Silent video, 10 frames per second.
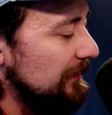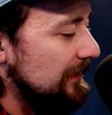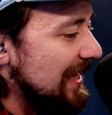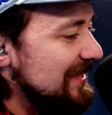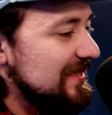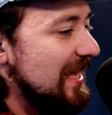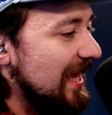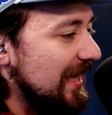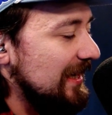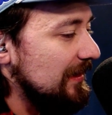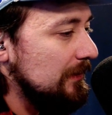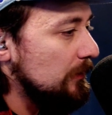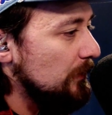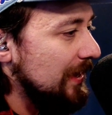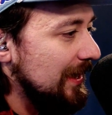They said
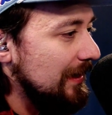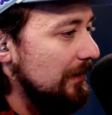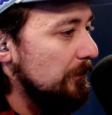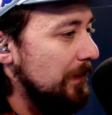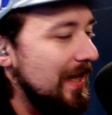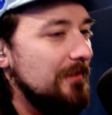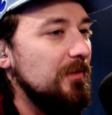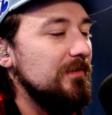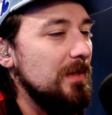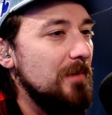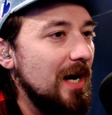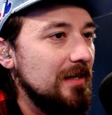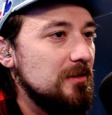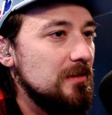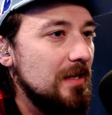you can pay 50
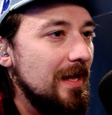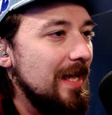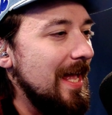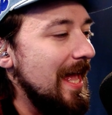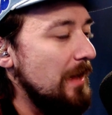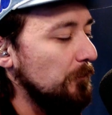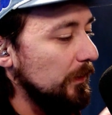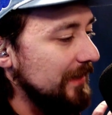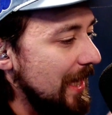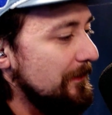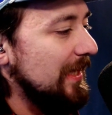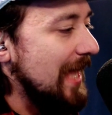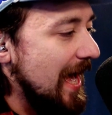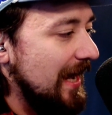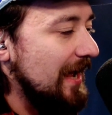bucks and we'll name a
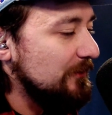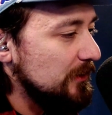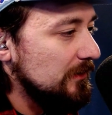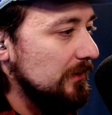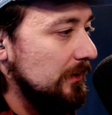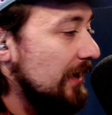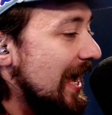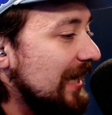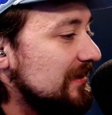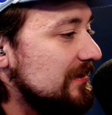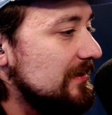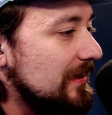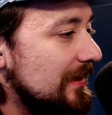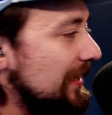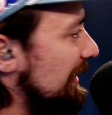cat after your ex
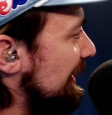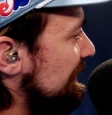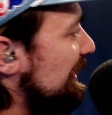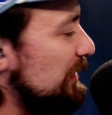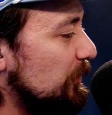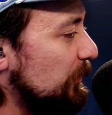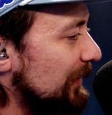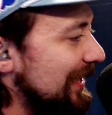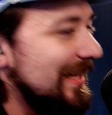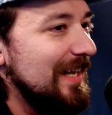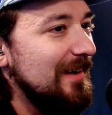and then neuter it.